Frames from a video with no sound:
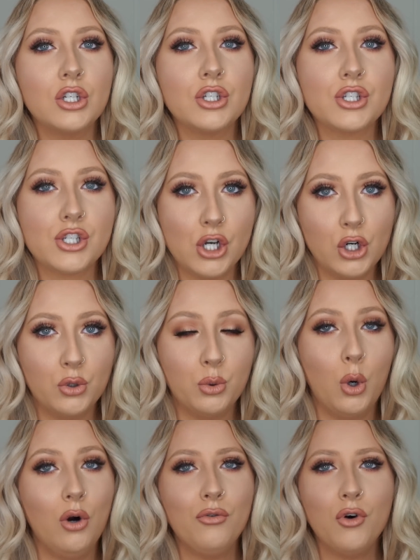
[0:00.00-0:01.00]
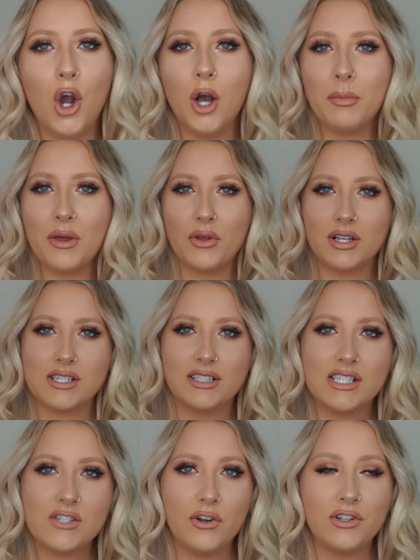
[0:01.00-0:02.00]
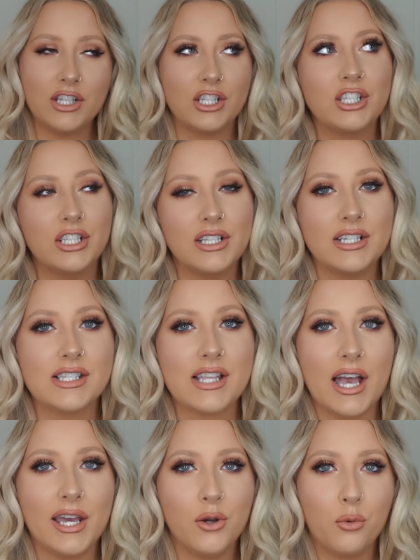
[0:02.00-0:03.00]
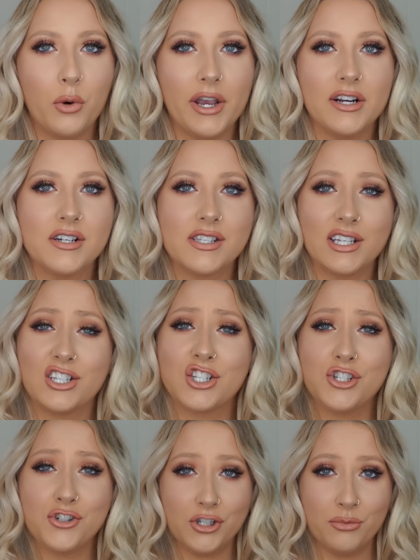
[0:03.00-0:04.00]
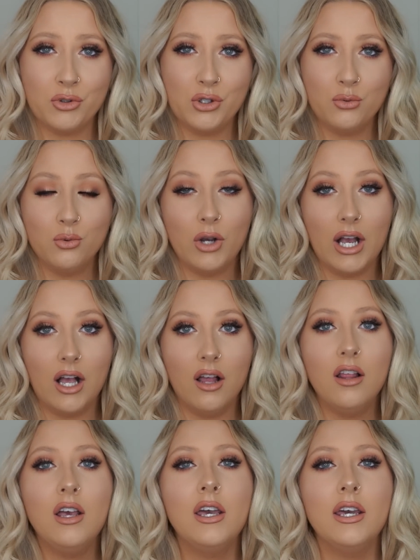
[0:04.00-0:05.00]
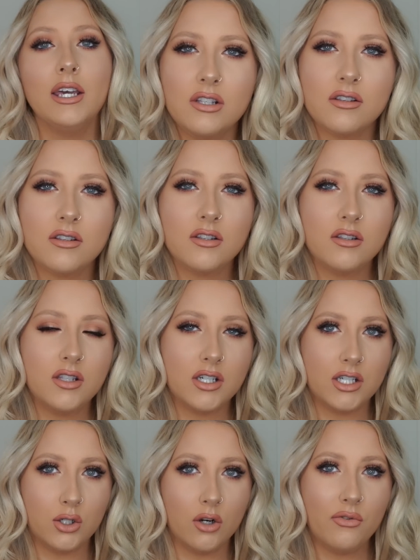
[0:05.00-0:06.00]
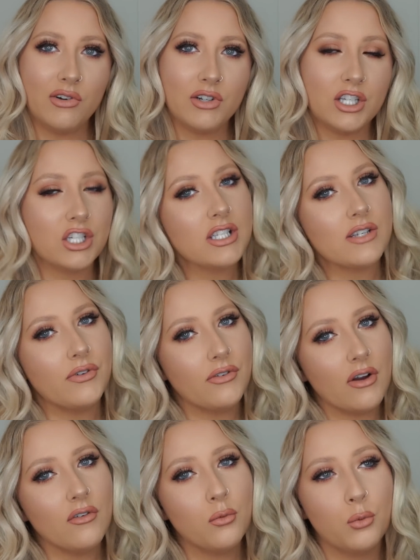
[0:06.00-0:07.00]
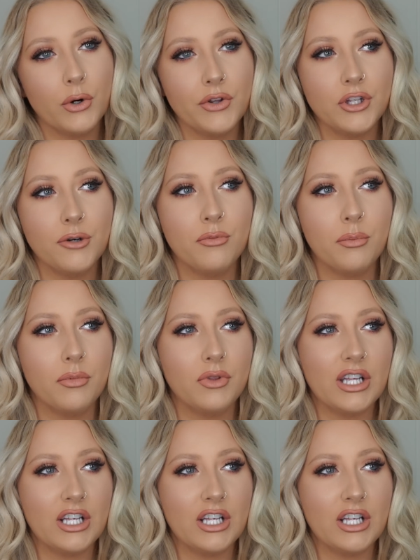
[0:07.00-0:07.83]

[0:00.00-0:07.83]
So overall my thoughts on this foundation is that it wears extremely well. The Dior foundations, if I've ever worn them,